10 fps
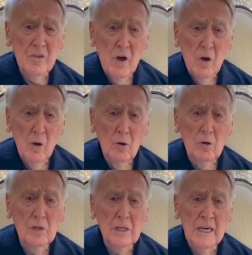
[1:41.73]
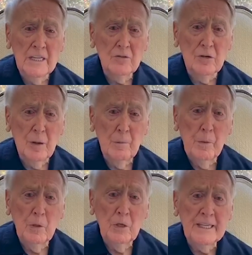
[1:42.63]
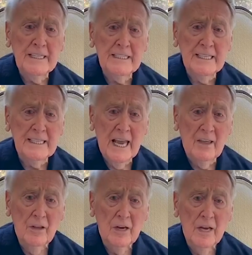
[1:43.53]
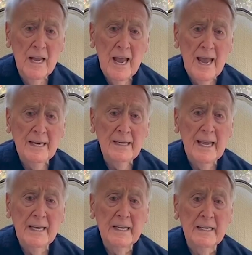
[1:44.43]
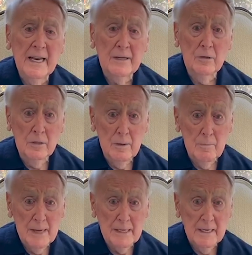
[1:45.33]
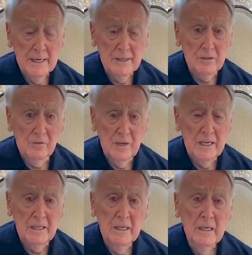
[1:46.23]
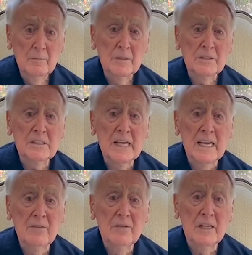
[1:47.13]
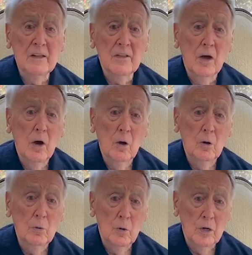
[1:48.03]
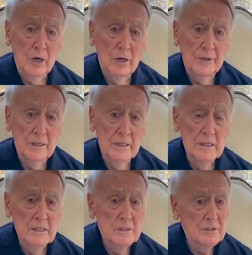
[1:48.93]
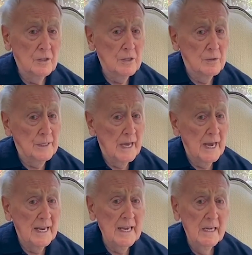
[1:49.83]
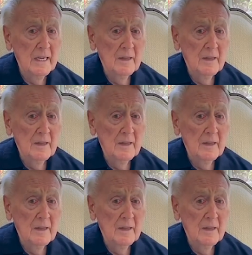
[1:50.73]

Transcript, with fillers: whole country pulling together and getting not only back on its feet, but saving the whole world. So you and I,